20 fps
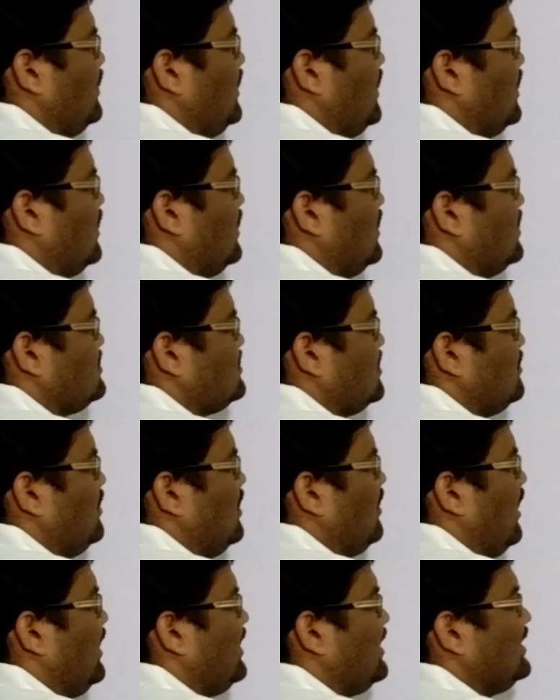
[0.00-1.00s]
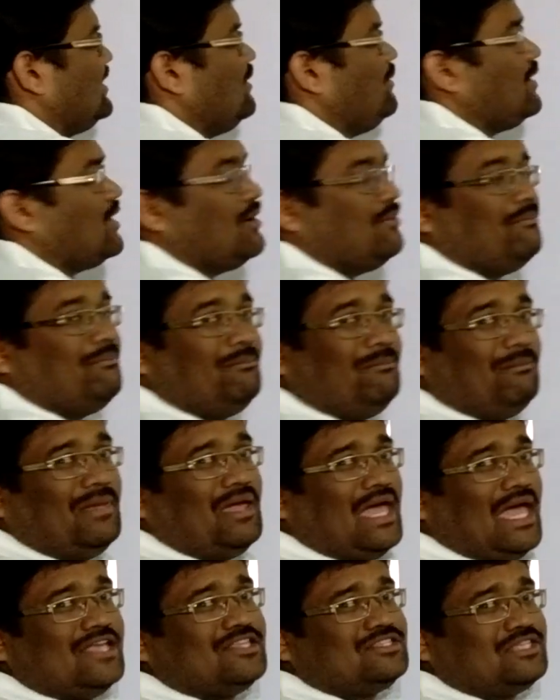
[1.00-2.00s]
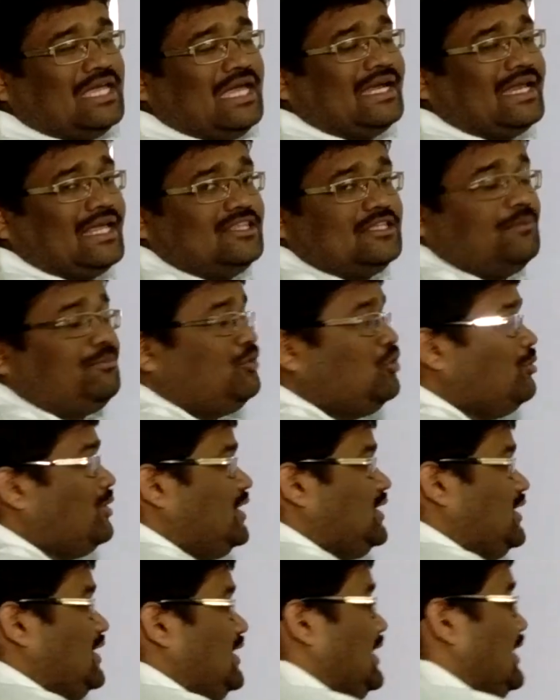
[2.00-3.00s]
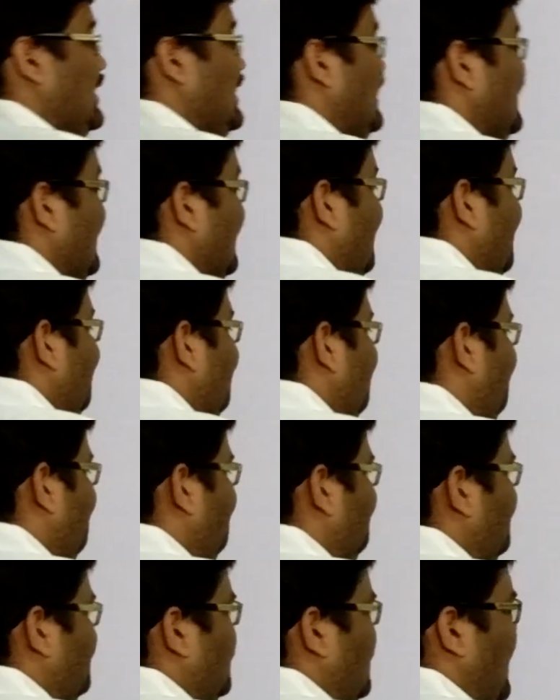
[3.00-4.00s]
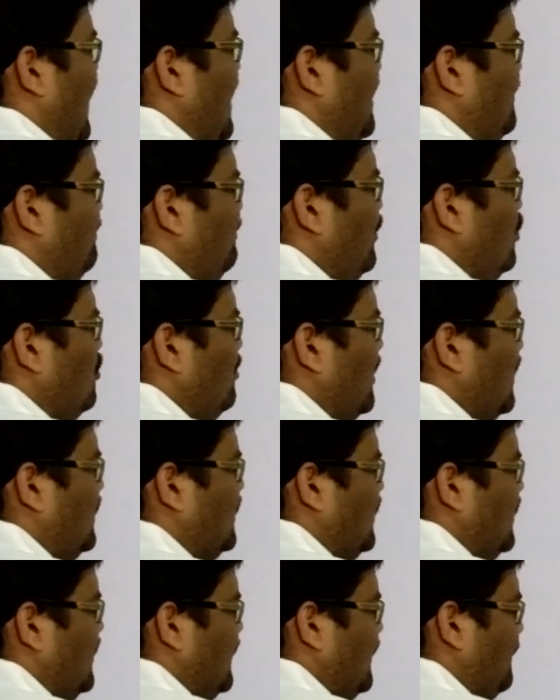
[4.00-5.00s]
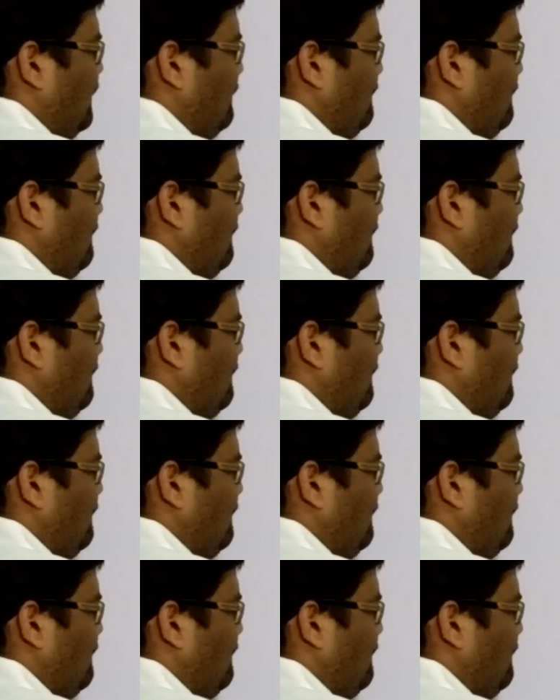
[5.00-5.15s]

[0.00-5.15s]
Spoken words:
Dictate stage until they become attain the puberty. At puberty,